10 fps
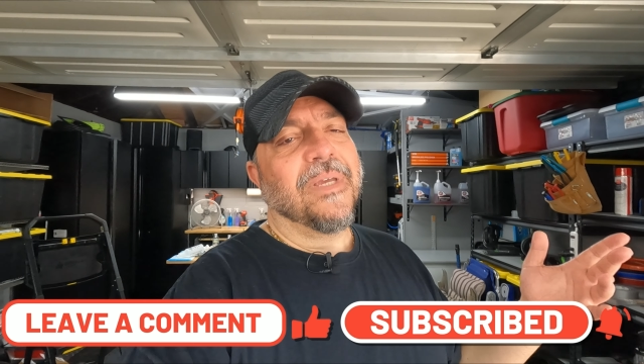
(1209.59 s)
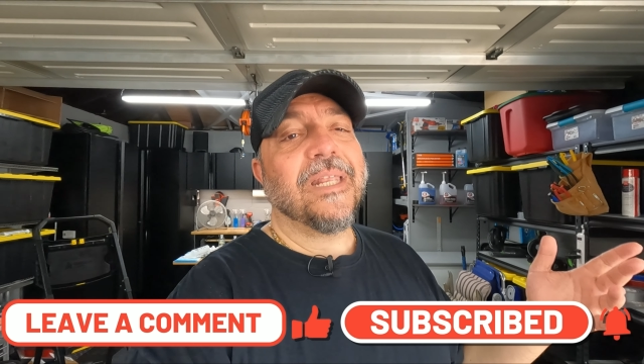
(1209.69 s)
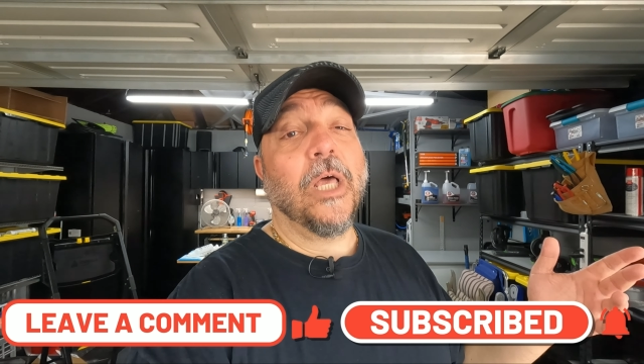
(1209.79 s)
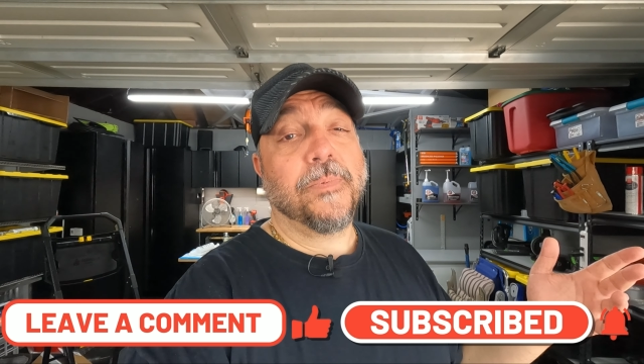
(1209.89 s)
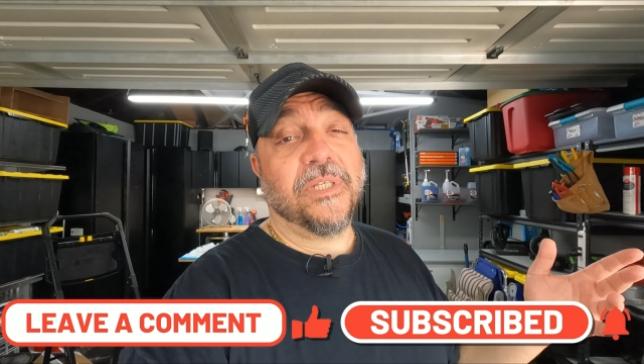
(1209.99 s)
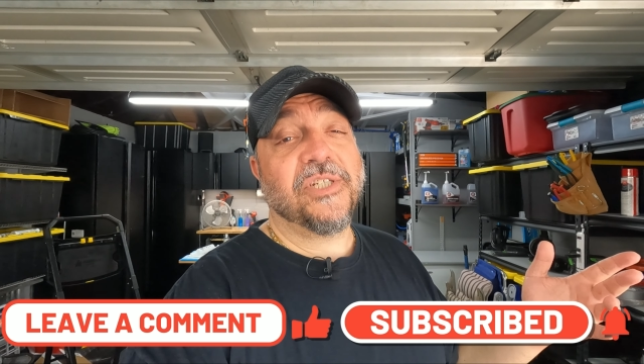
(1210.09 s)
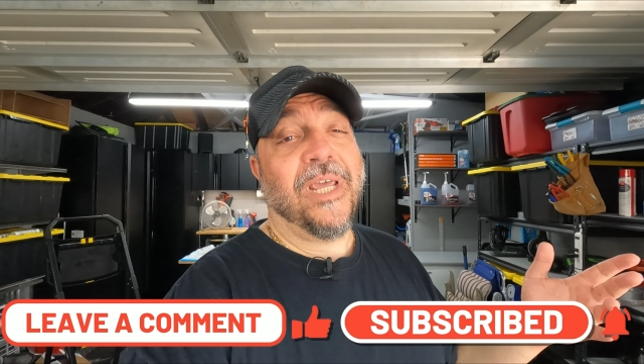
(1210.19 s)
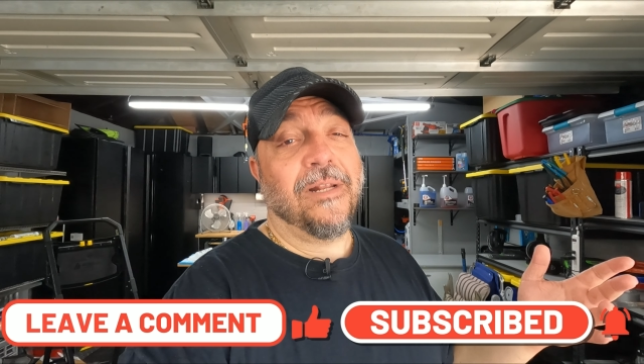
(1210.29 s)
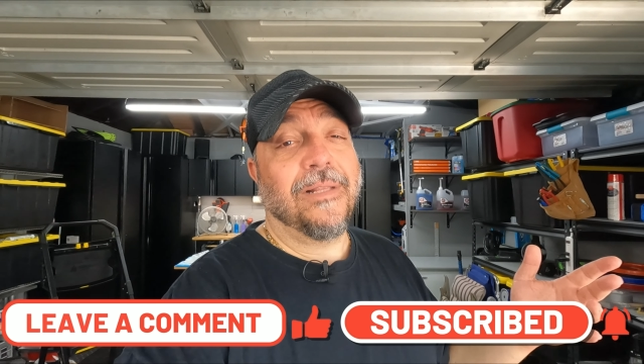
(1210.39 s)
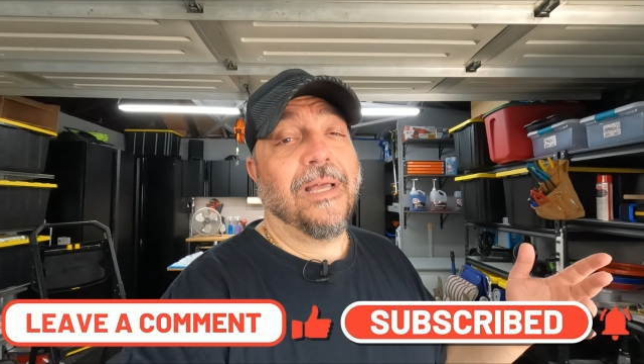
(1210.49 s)
It helps the
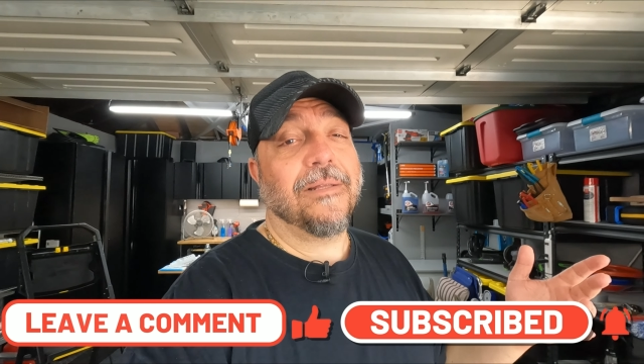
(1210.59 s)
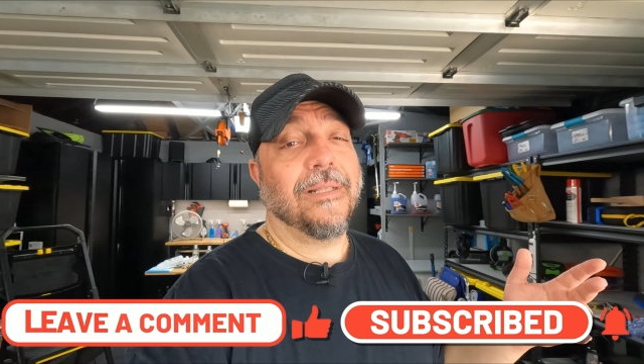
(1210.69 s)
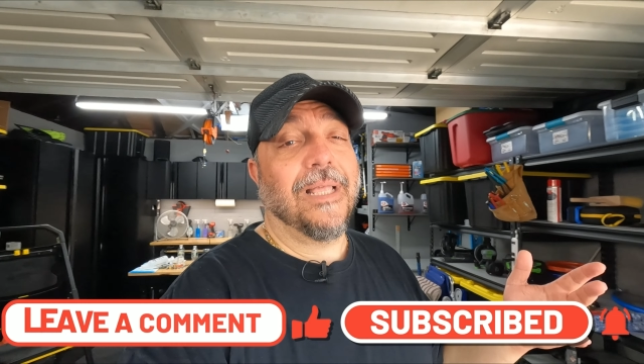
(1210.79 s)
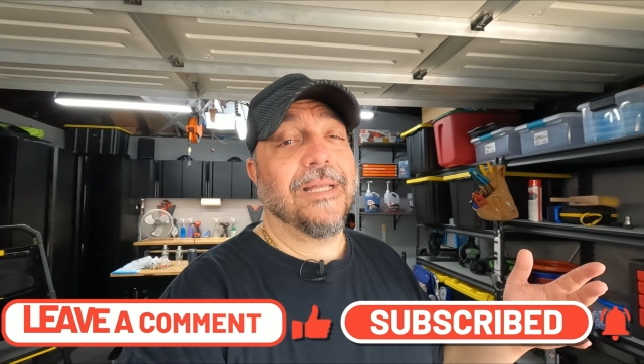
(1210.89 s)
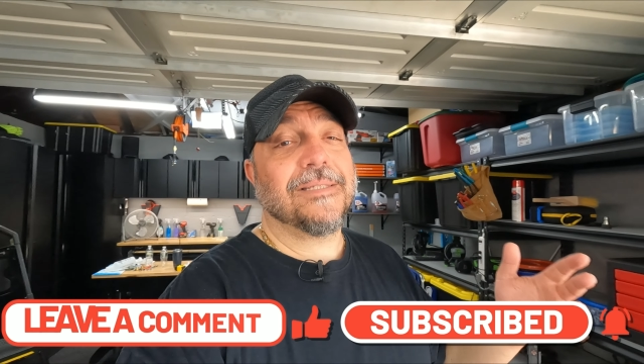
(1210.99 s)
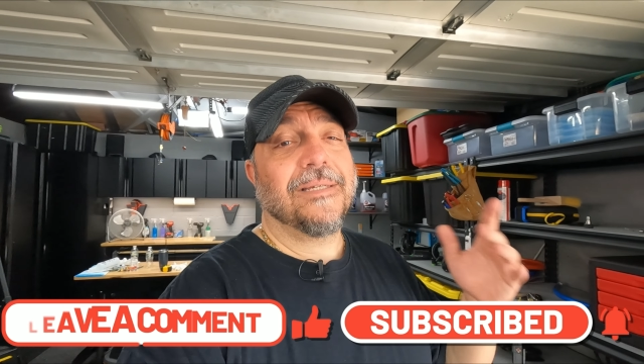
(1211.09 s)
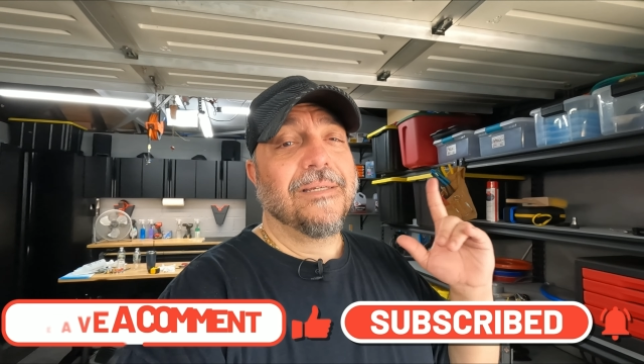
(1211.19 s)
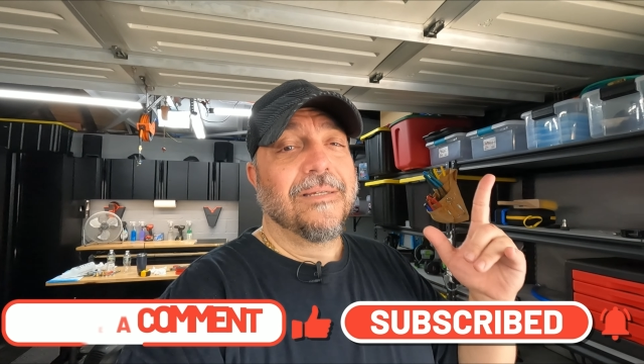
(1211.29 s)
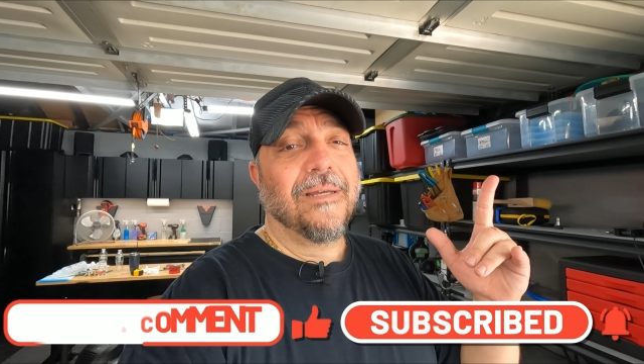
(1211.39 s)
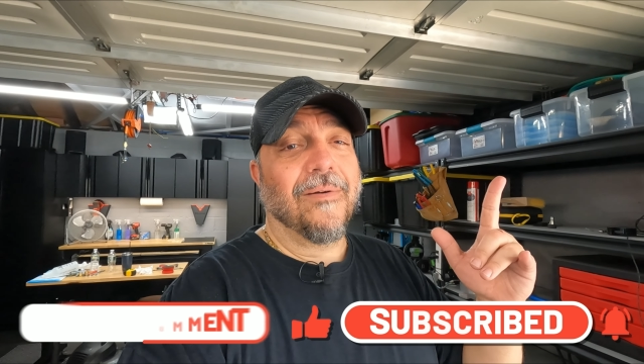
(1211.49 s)
channel out a lot.
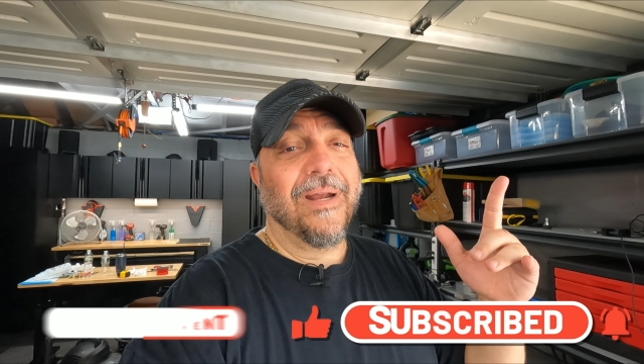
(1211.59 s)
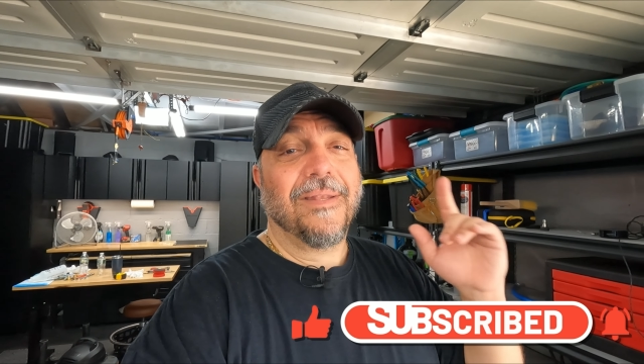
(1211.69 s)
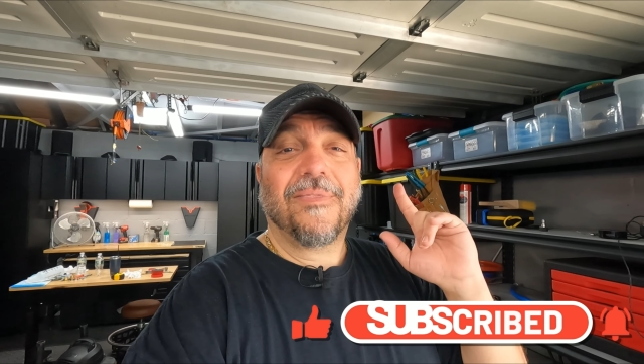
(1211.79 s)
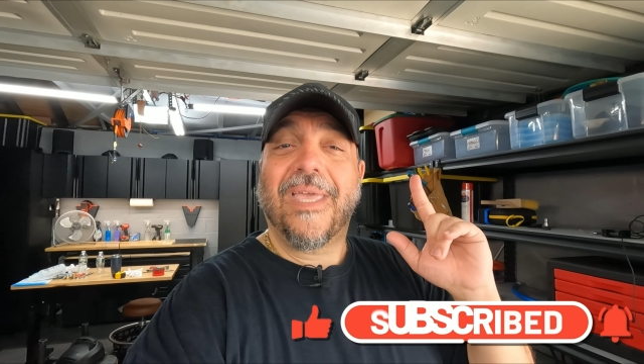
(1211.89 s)
All right,